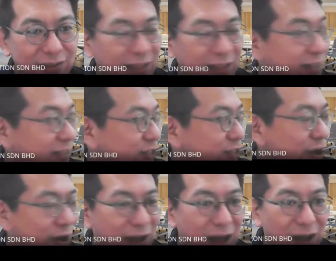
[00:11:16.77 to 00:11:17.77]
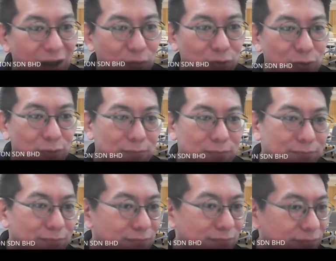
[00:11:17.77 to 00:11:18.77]
Then the GL account I will
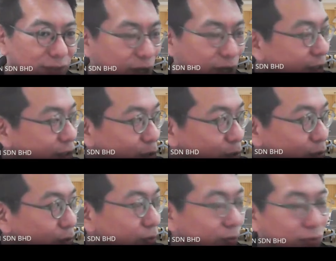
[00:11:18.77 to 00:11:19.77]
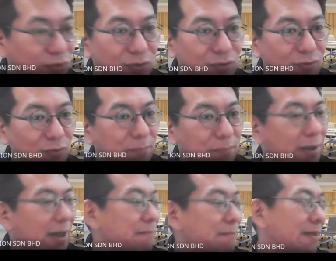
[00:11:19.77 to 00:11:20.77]
change to
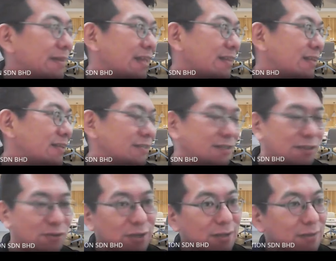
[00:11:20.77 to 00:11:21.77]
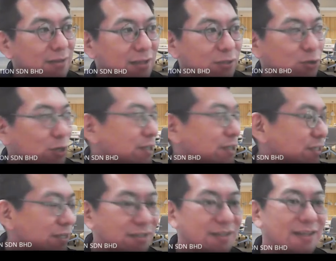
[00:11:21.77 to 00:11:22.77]
repair and maintenance during the
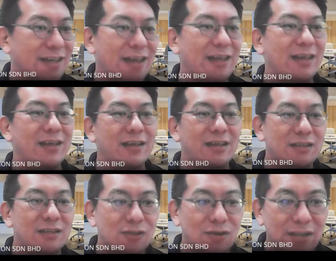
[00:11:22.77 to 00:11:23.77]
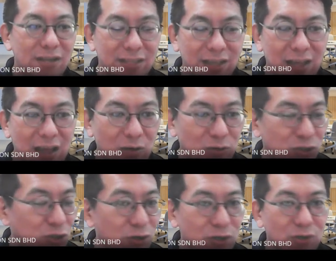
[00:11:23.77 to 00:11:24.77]
transaction. Okay, so later I'll
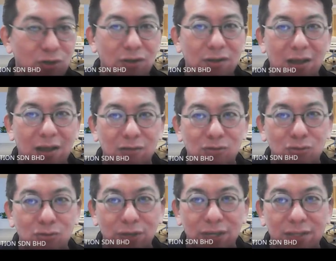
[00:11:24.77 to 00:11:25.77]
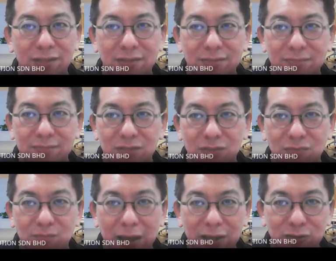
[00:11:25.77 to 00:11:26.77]
show you on how to do it
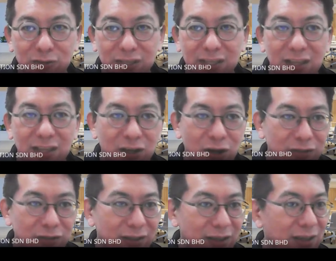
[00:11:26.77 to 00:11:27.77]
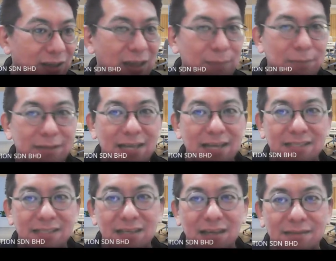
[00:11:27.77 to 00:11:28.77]
by using the code here
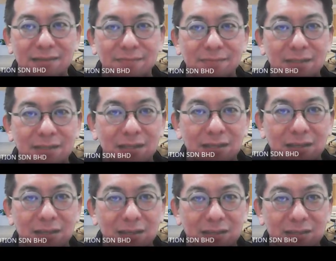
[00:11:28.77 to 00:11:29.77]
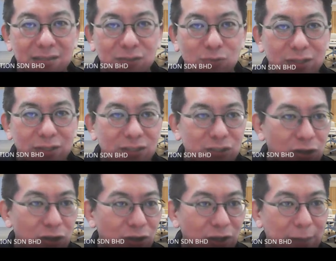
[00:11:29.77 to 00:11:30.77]
MSIC. Yeah, this one the
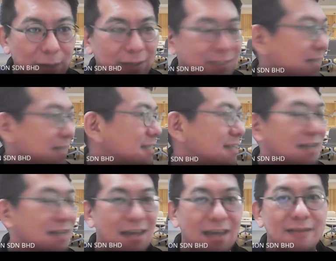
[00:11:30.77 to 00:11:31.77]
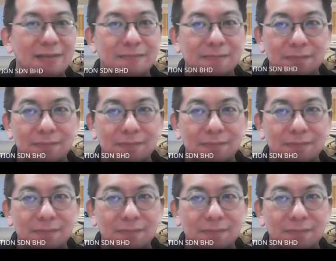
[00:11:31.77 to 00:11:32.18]
stock code MSIC. Okay.